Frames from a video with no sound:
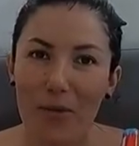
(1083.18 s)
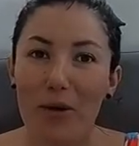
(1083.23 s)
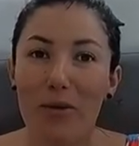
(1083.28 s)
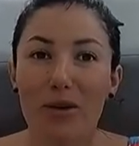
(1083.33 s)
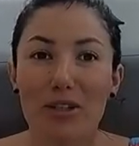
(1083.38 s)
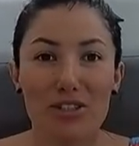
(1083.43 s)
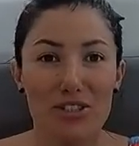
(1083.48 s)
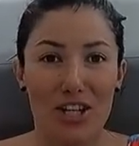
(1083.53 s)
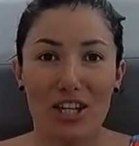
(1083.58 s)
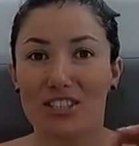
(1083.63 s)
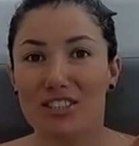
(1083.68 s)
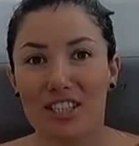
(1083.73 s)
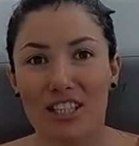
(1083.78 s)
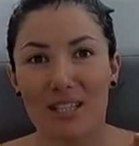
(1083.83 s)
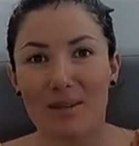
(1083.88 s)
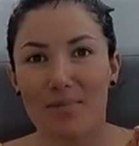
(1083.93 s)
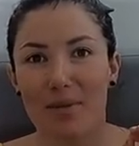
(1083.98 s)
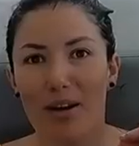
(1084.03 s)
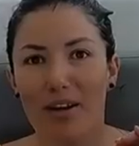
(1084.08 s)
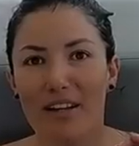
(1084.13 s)
We were just
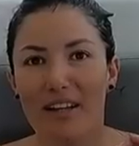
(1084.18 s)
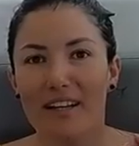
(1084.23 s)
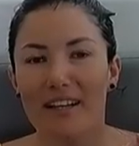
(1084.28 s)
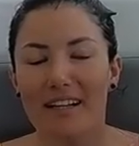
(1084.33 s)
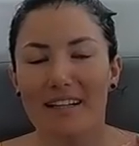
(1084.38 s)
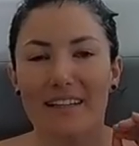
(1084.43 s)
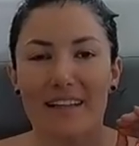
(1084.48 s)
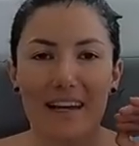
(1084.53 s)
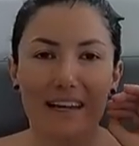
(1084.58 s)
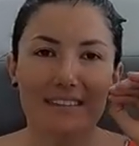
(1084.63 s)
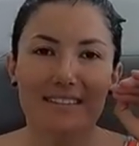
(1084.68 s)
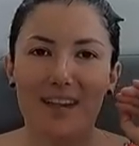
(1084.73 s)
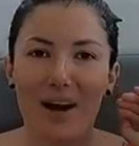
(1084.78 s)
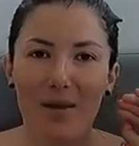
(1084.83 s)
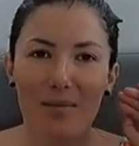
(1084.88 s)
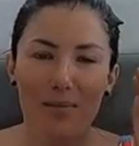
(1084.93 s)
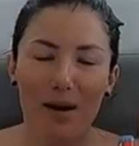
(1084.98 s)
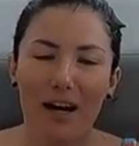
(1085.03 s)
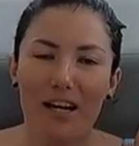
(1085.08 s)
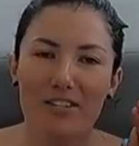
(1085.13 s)
talking about it. Guess
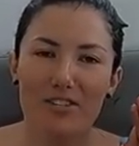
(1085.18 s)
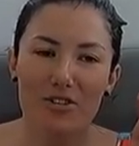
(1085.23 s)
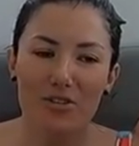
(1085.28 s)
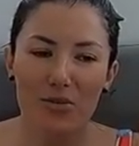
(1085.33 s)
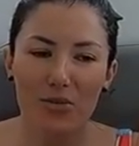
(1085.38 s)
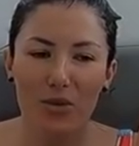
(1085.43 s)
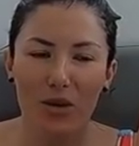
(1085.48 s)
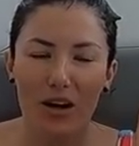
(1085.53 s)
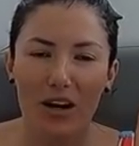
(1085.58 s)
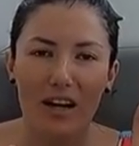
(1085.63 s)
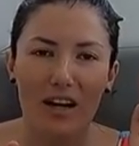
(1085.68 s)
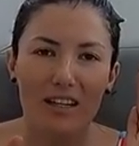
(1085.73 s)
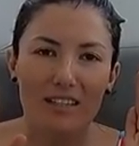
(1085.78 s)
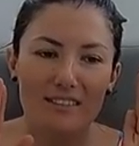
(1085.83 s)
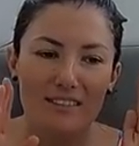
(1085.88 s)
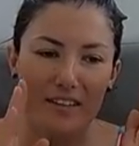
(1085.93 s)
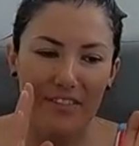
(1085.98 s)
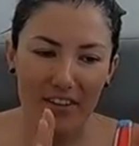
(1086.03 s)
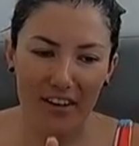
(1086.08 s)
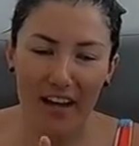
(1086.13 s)
how much
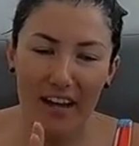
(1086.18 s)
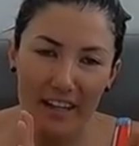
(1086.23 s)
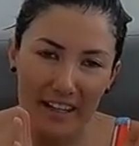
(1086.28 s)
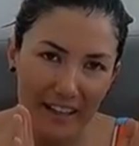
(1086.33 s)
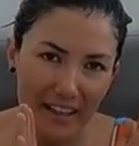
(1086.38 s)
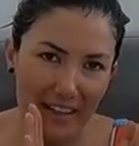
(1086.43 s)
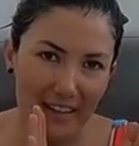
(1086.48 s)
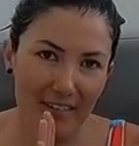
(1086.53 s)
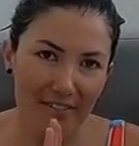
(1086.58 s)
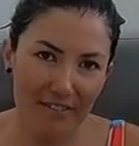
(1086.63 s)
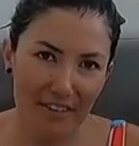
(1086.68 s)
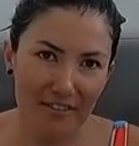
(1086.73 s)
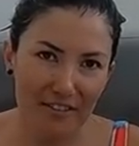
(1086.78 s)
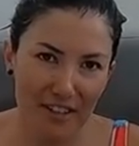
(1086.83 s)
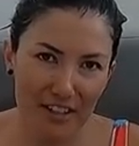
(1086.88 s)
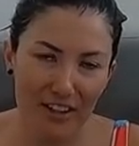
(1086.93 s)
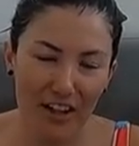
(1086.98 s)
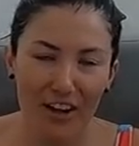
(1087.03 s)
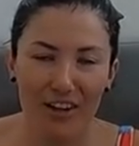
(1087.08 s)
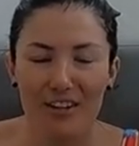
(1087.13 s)
was the Heineken?
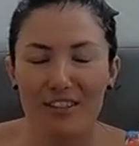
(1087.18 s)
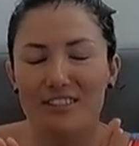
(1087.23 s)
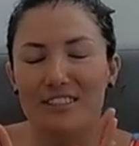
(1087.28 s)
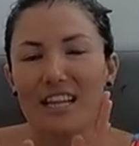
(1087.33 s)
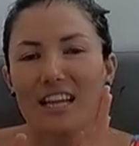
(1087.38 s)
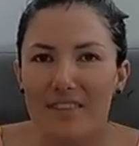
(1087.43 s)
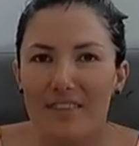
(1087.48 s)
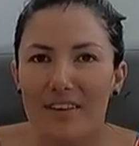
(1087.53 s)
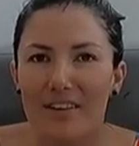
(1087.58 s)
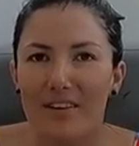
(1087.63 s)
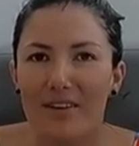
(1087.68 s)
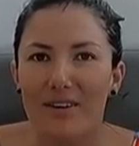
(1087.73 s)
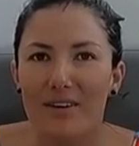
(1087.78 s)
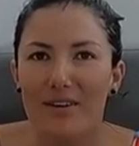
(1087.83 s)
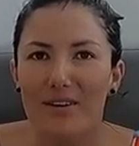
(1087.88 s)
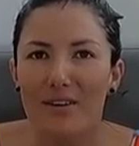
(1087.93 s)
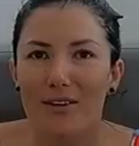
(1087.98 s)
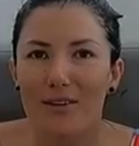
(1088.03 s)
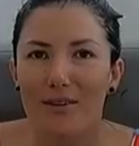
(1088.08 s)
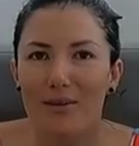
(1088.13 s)
$50.
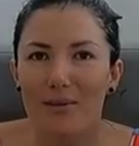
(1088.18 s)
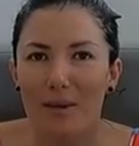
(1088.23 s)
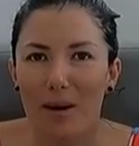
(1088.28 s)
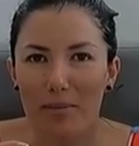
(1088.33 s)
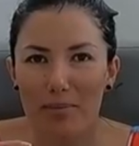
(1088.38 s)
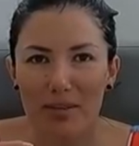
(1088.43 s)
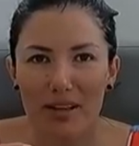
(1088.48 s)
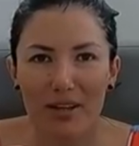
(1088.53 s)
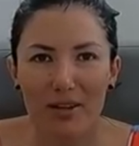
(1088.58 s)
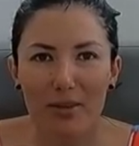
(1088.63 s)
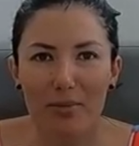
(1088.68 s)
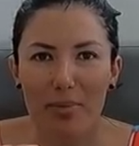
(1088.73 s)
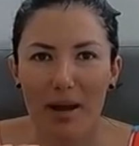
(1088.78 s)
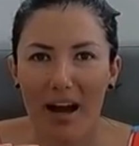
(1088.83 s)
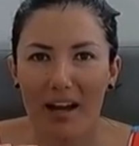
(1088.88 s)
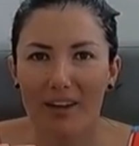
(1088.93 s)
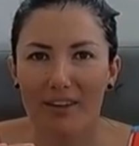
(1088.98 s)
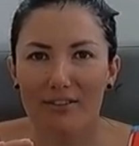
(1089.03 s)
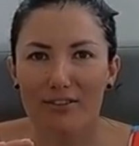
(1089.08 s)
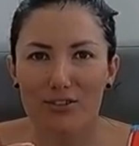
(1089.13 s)
A little
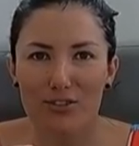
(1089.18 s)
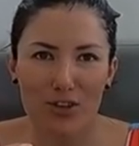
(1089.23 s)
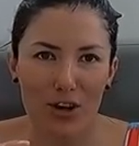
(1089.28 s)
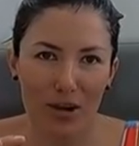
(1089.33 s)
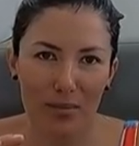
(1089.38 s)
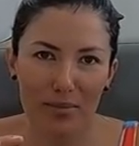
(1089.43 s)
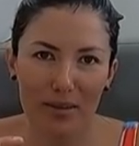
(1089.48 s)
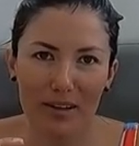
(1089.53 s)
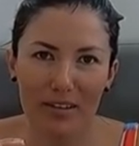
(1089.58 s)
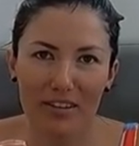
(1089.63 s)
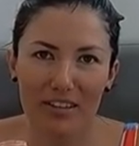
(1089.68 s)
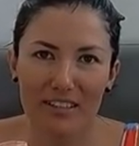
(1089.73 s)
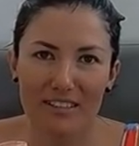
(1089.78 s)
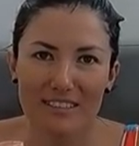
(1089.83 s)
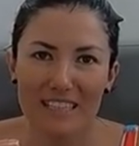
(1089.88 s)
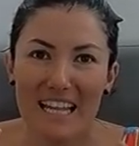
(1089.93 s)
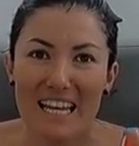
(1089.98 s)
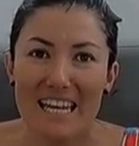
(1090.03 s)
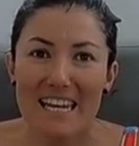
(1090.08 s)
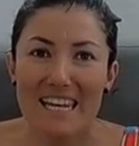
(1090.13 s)
pack of strawberries?